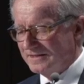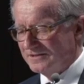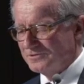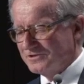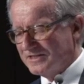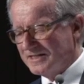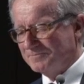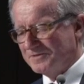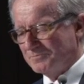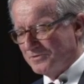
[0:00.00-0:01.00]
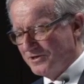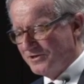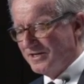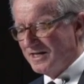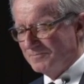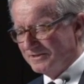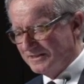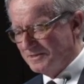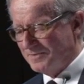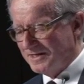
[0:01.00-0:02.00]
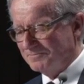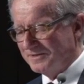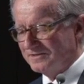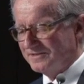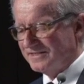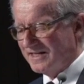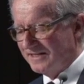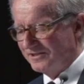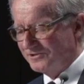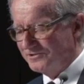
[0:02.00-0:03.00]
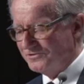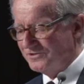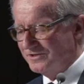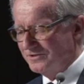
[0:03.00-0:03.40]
and to escape the program and departmental silos